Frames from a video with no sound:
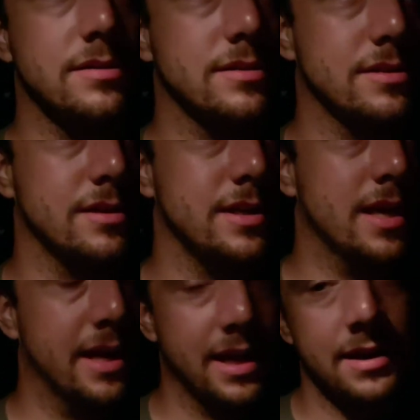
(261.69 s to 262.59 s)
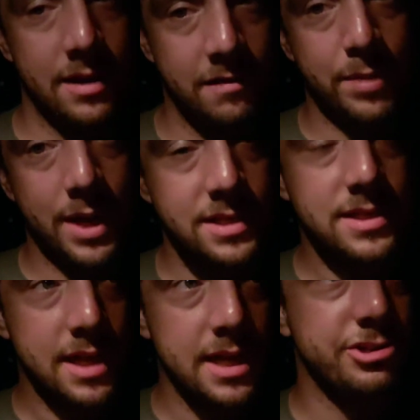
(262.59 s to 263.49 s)
So you got to get enough bikes
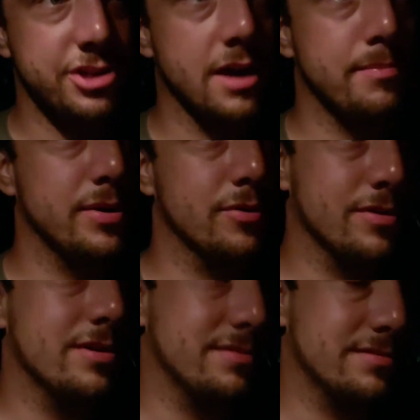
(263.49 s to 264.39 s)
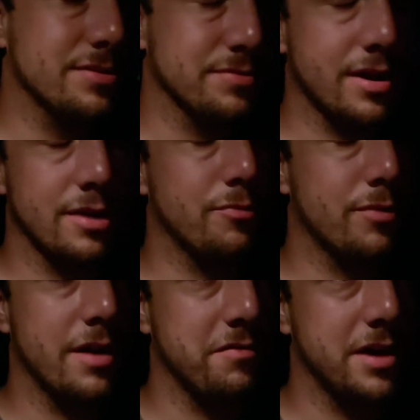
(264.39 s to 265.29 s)
staged up in order to run,
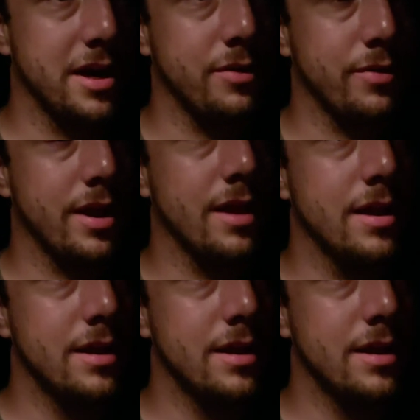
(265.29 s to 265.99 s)
whatever. Anyway,